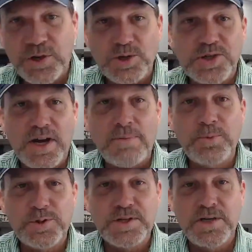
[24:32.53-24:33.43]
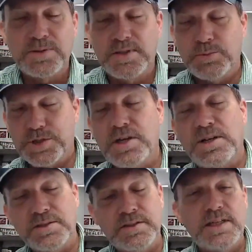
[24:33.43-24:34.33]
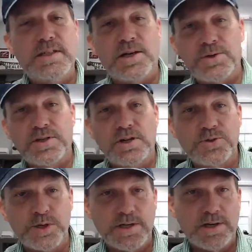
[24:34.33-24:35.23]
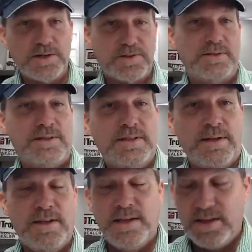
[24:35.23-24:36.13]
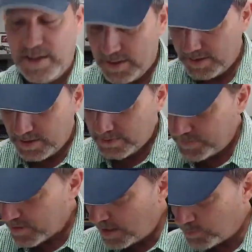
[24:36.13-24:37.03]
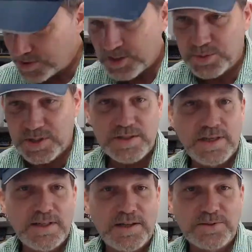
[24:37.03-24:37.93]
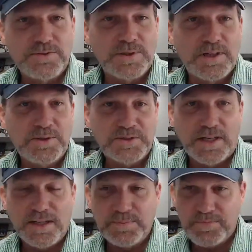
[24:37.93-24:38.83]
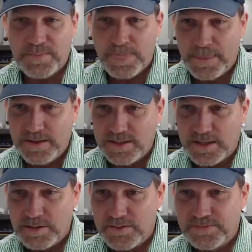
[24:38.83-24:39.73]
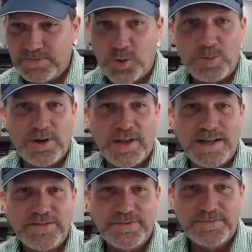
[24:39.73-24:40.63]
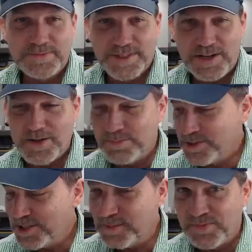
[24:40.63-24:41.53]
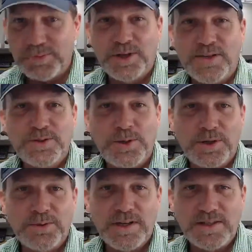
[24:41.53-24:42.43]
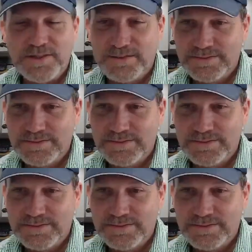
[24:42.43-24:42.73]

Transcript: cart shop was known was called T Dog's Country Carts. Uh, I was known as T Dog for a long time in a former life. Now I'm Tim from Golf Cart Garage.